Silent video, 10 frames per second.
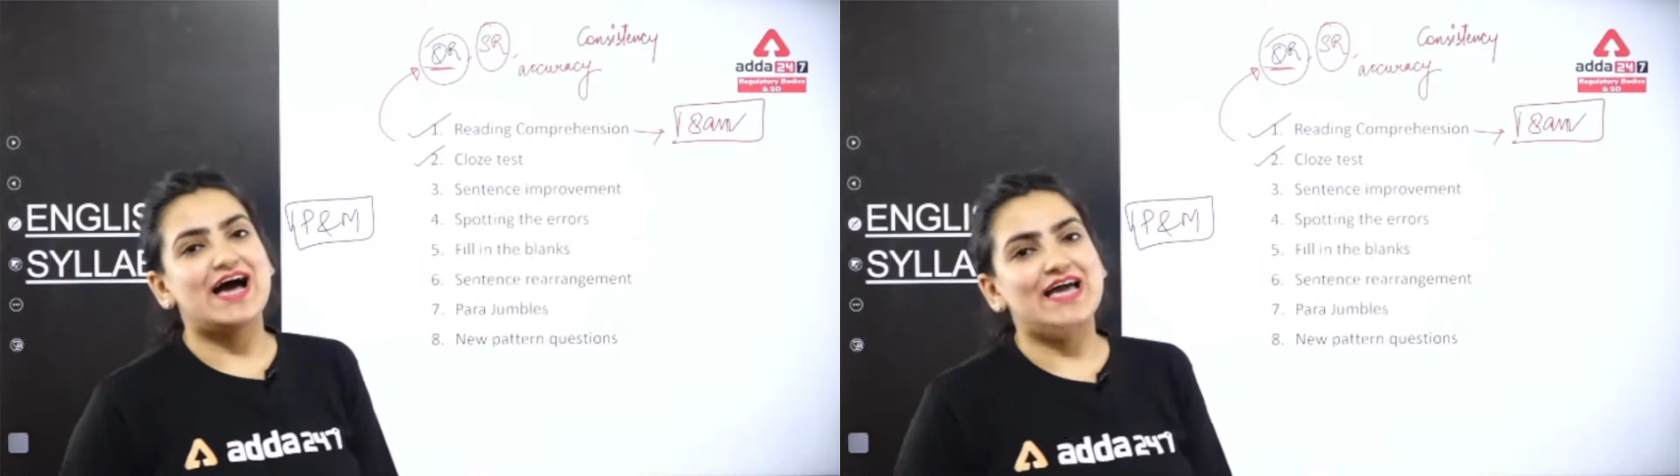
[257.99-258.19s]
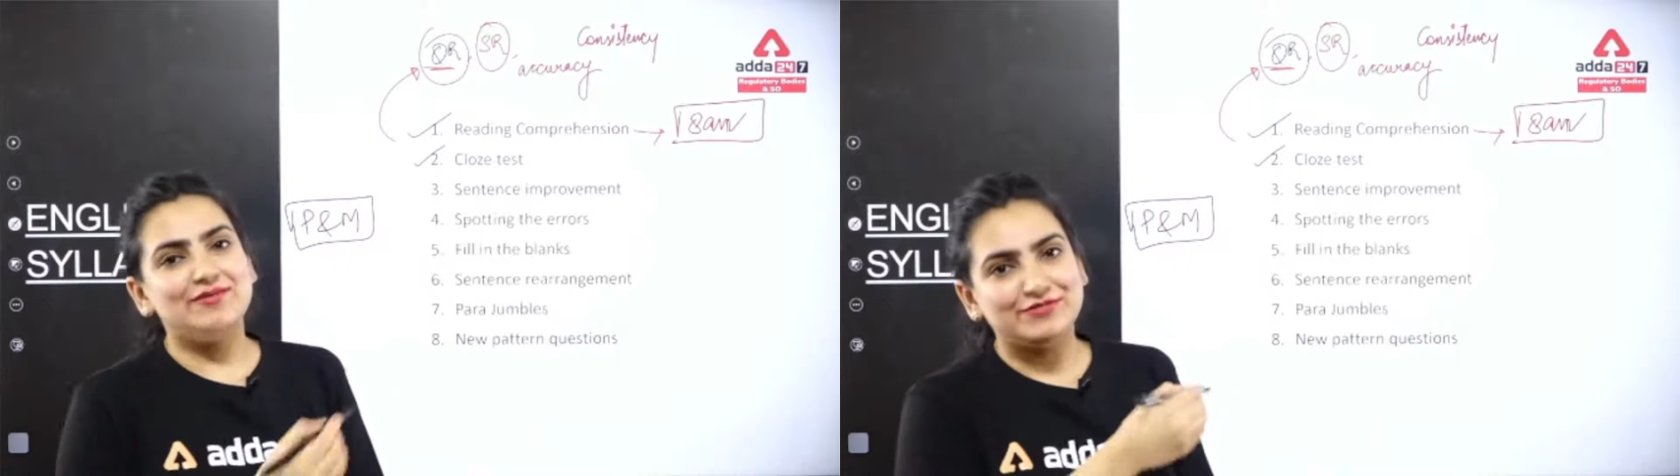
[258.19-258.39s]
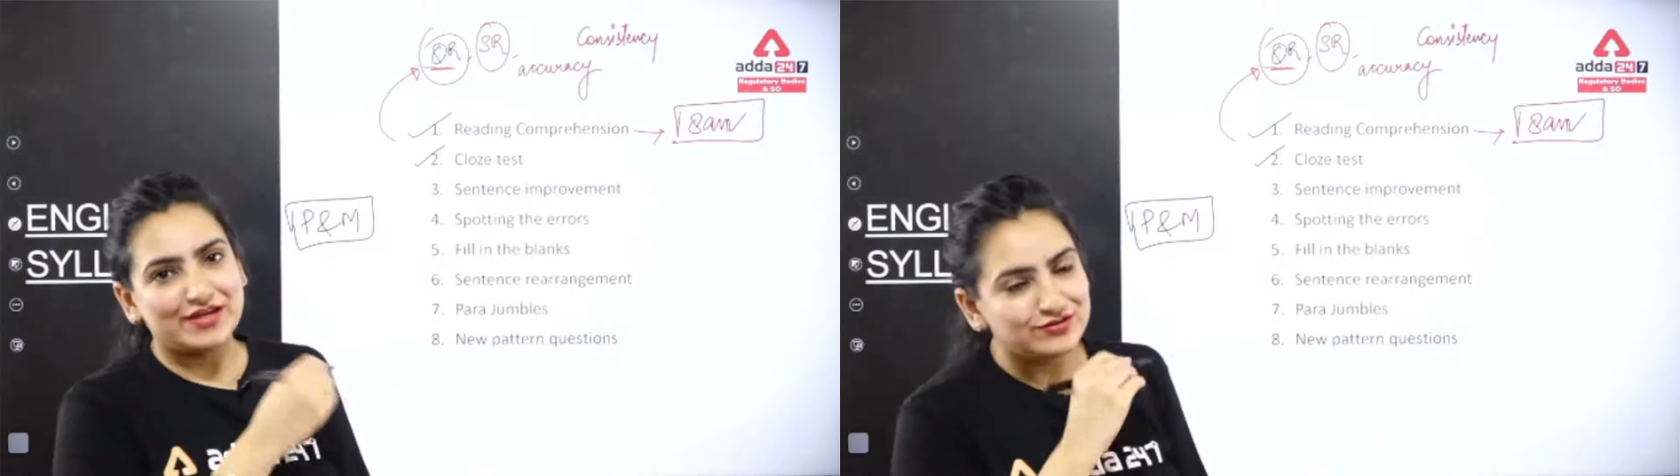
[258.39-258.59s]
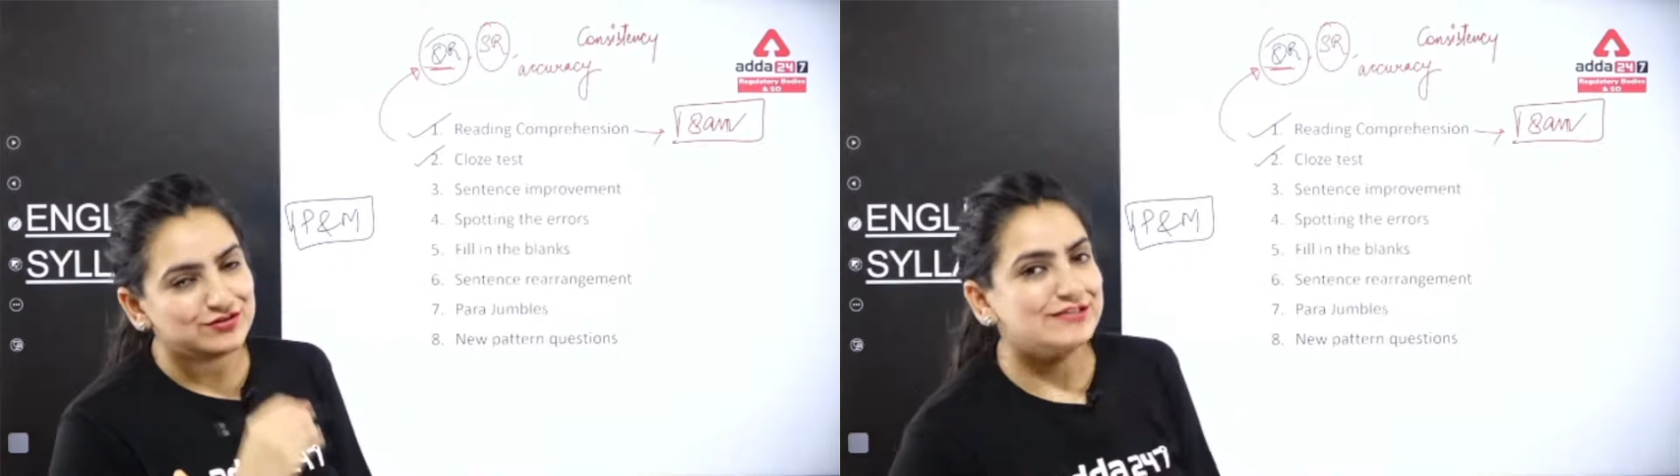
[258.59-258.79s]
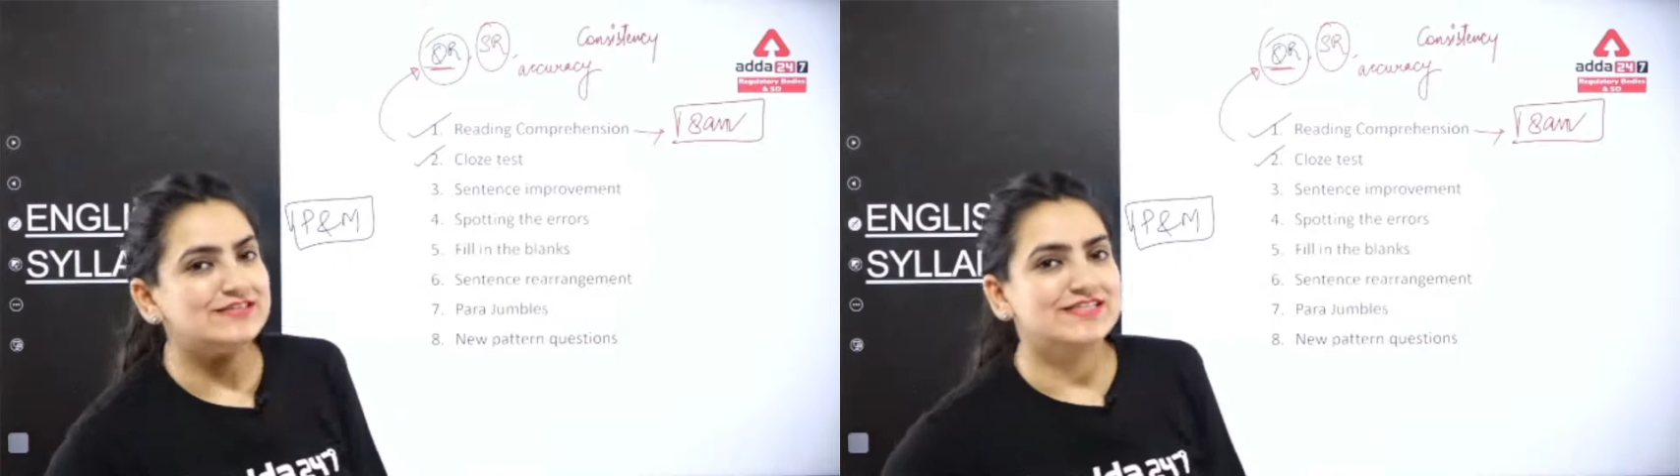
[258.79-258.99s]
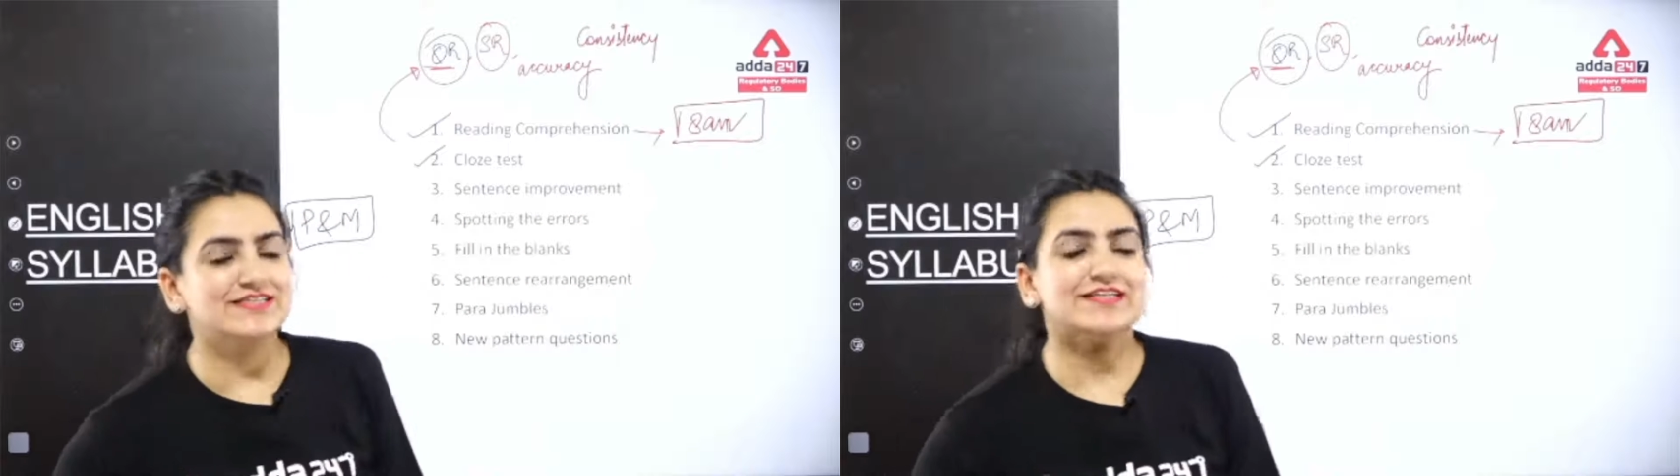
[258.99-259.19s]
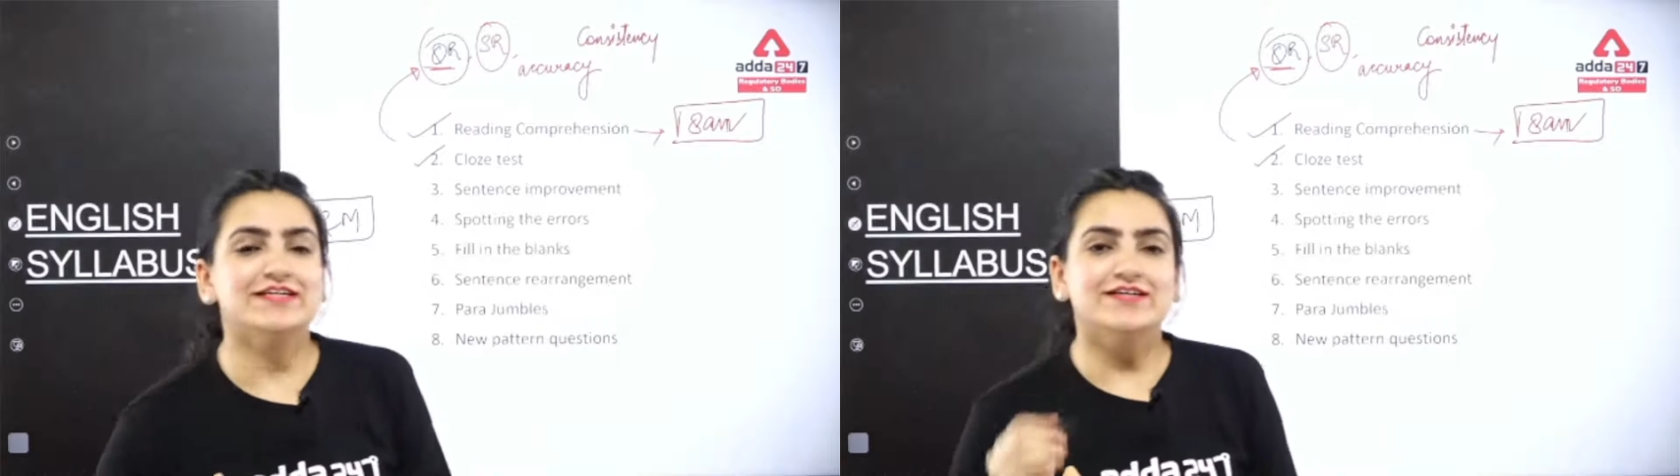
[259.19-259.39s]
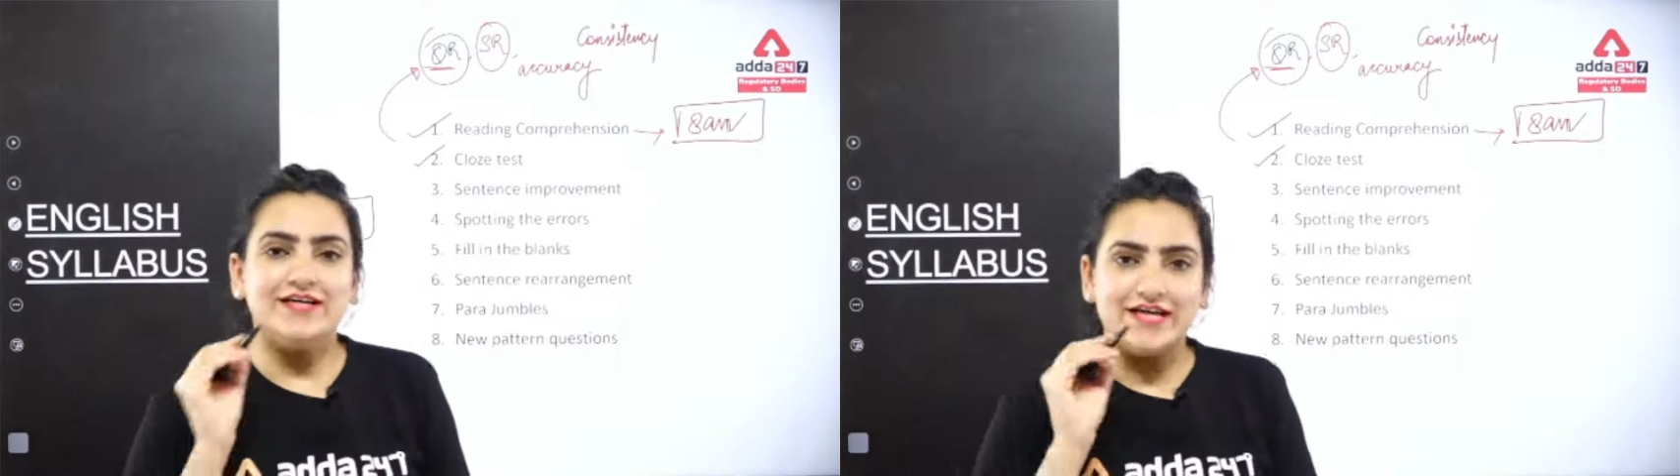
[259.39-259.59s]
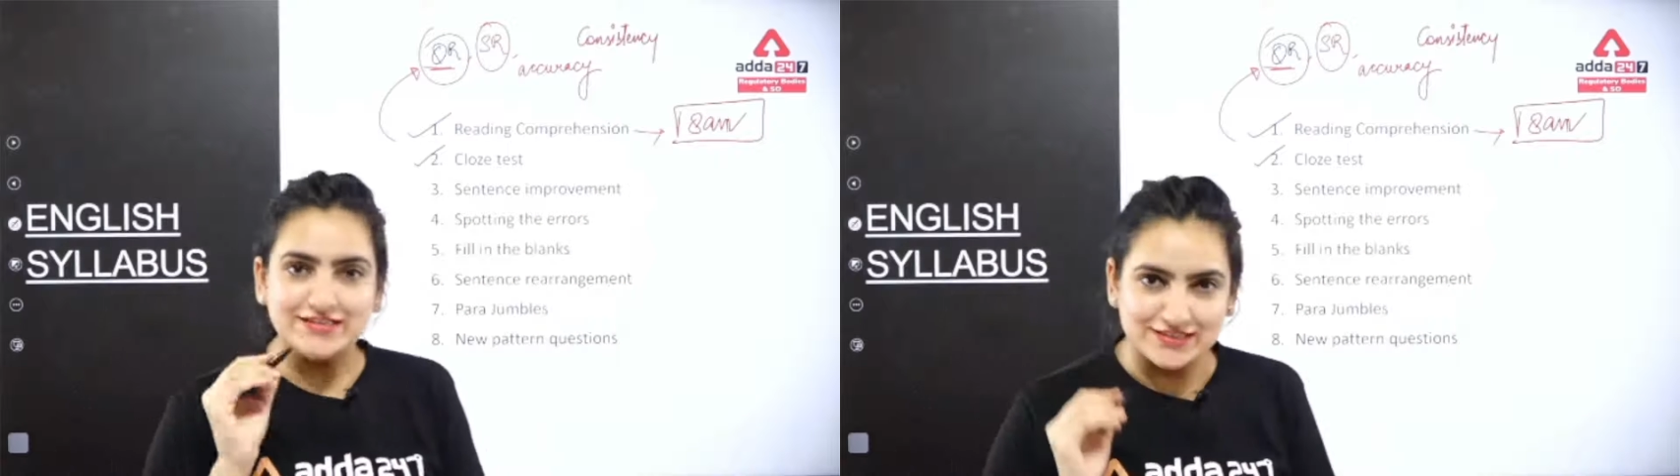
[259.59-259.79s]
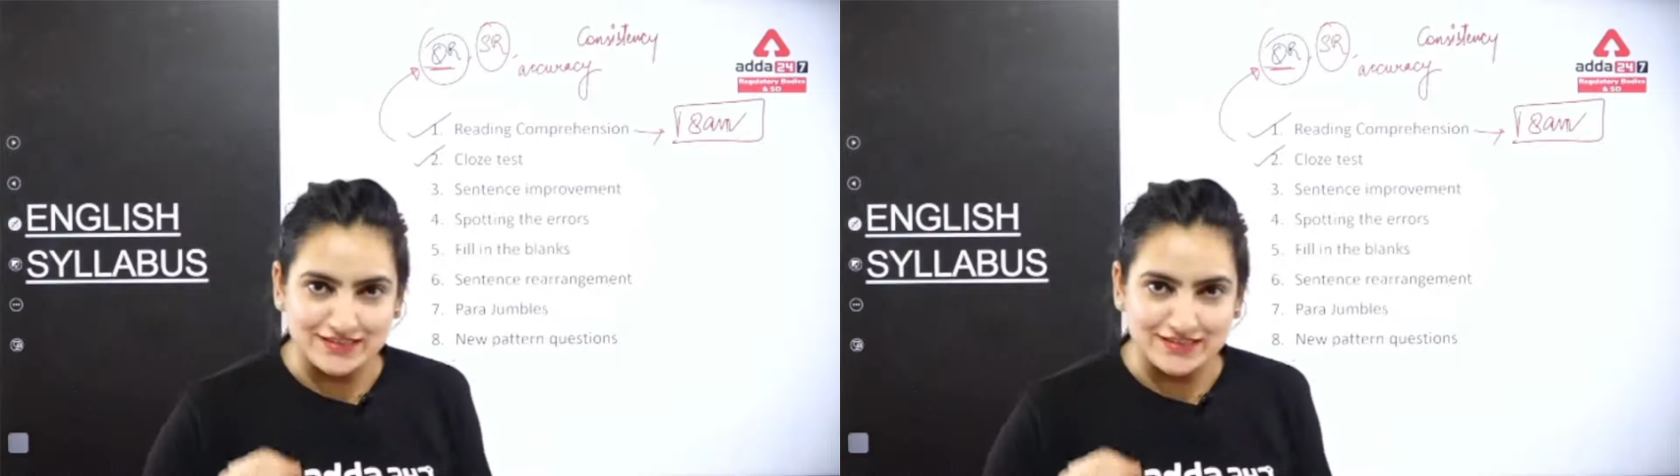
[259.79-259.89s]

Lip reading: I am regularly taking a 8